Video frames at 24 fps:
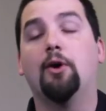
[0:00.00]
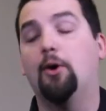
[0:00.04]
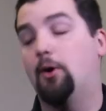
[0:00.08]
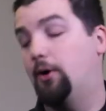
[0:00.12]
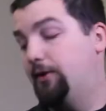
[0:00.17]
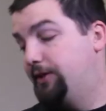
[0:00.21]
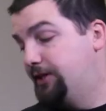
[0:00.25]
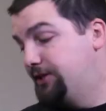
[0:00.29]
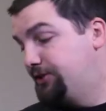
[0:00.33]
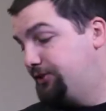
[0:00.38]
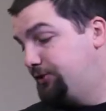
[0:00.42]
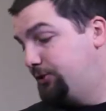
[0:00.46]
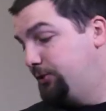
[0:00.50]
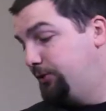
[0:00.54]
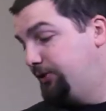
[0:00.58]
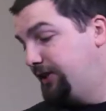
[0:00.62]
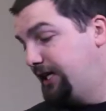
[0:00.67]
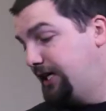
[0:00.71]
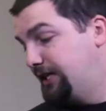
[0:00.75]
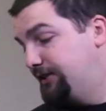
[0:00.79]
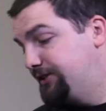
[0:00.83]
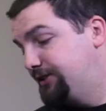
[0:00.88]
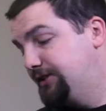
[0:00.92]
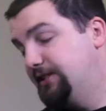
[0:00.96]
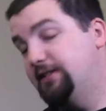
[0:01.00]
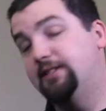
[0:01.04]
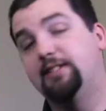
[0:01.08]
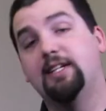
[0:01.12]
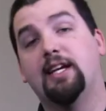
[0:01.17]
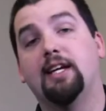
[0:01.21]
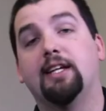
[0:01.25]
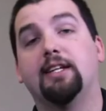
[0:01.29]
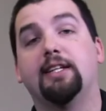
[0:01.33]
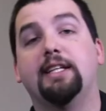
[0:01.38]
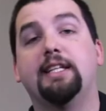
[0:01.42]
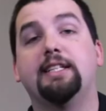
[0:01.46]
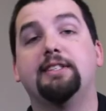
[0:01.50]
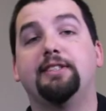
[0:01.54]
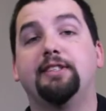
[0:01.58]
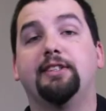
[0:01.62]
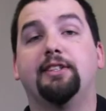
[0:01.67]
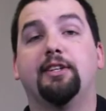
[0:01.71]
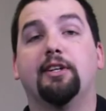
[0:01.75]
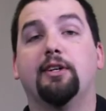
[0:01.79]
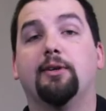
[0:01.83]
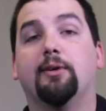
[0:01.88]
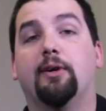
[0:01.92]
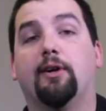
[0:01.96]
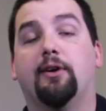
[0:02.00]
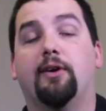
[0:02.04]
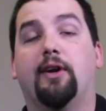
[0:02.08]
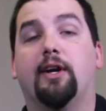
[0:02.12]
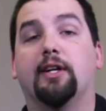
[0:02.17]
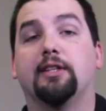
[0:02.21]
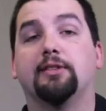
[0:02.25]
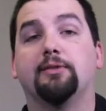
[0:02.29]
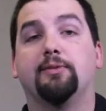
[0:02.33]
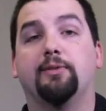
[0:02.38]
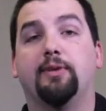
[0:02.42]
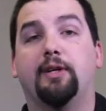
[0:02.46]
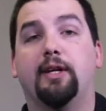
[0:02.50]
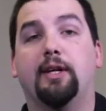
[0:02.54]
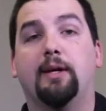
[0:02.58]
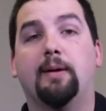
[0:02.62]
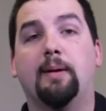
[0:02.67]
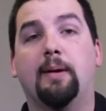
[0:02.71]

on this 2010 E-Z-Go RXV.